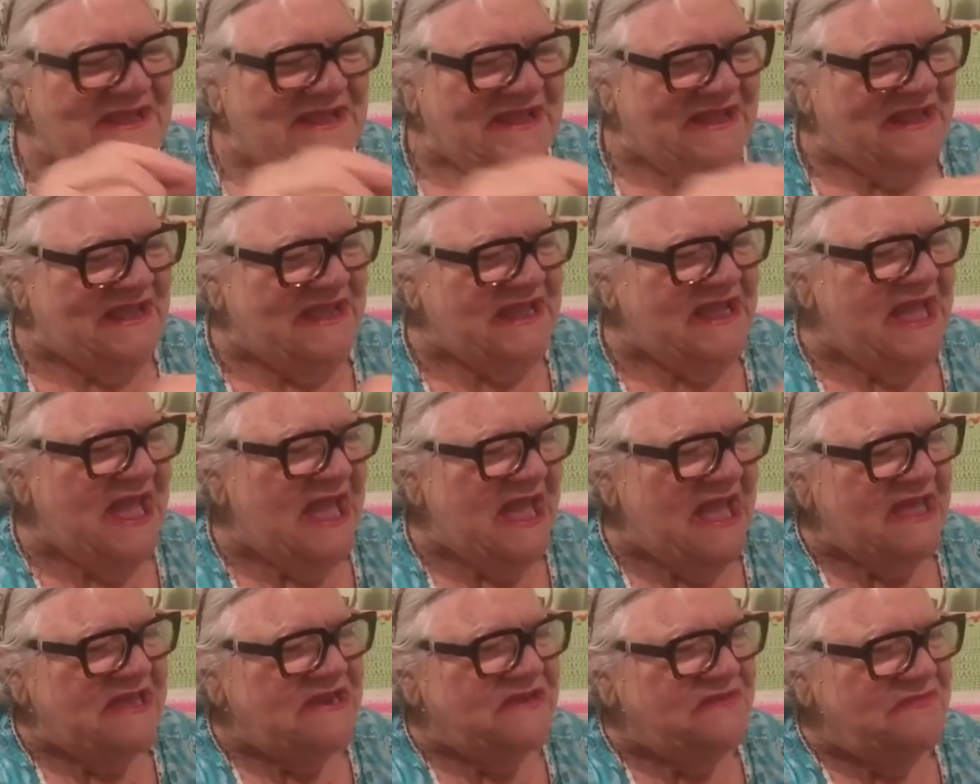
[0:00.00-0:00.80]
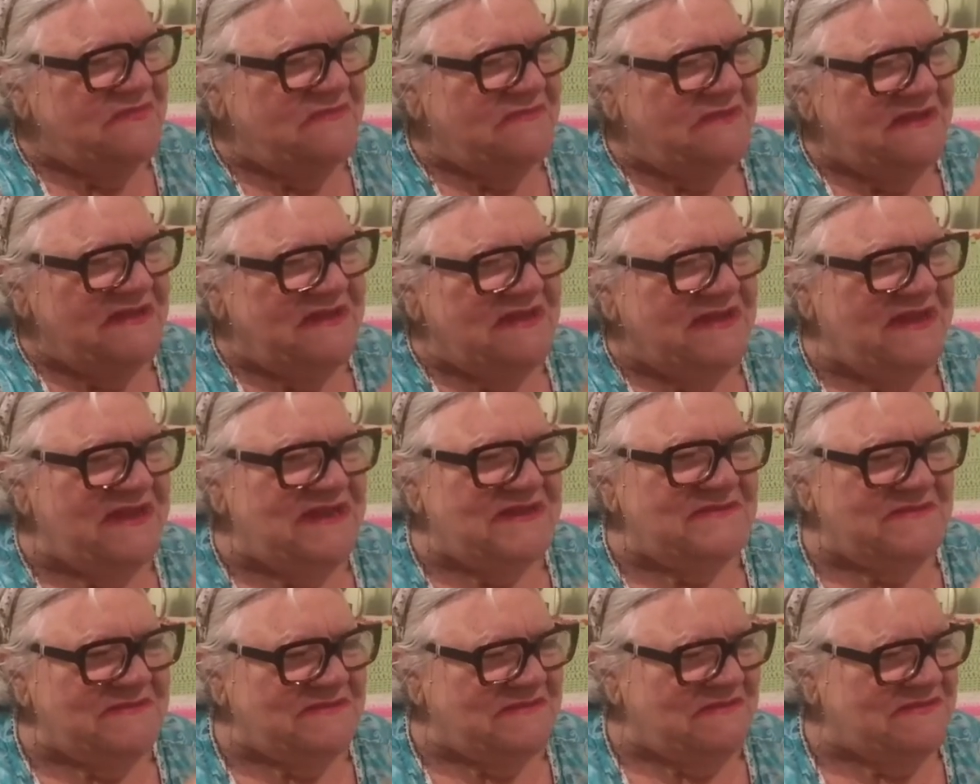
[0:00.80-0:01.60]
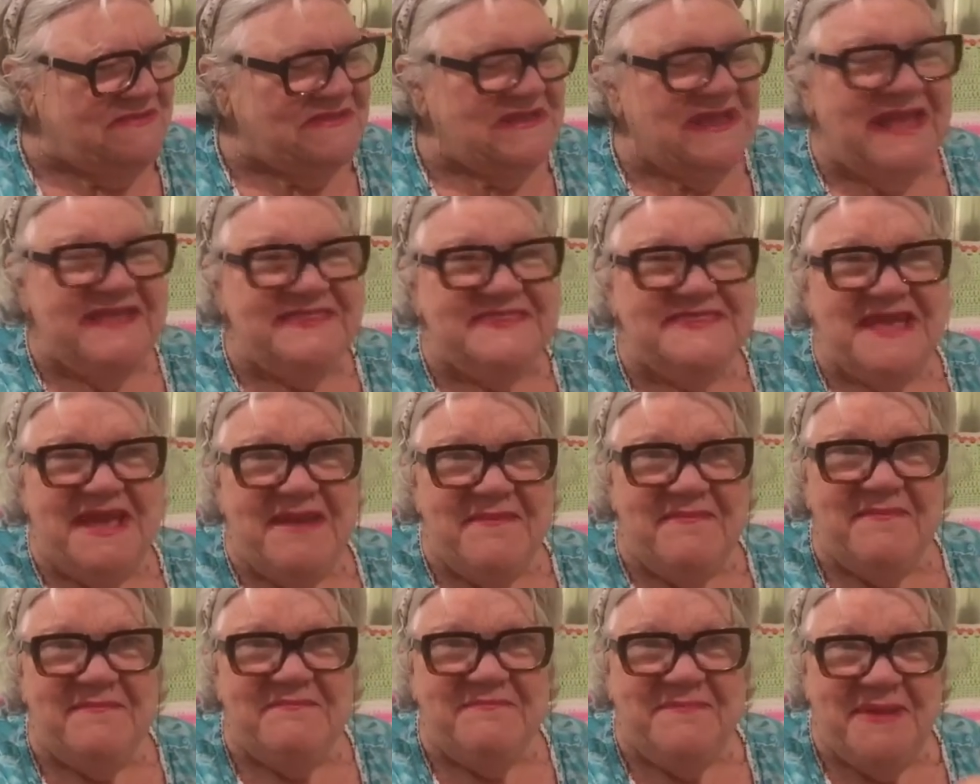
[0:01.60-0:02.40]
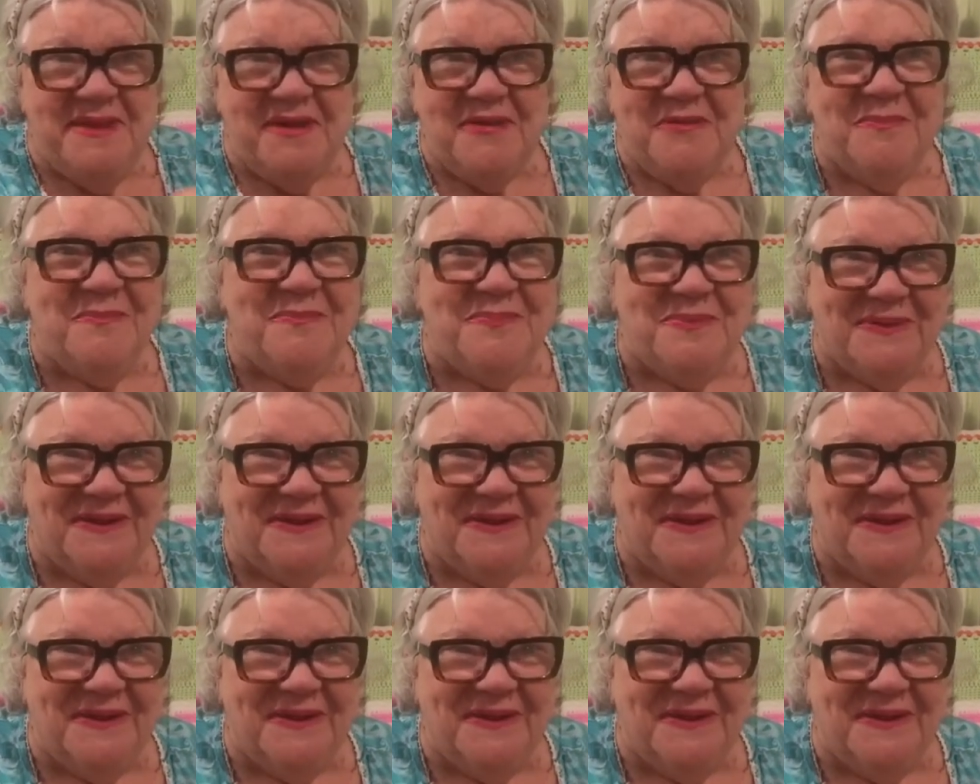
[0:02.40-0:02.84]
he had them in th that belt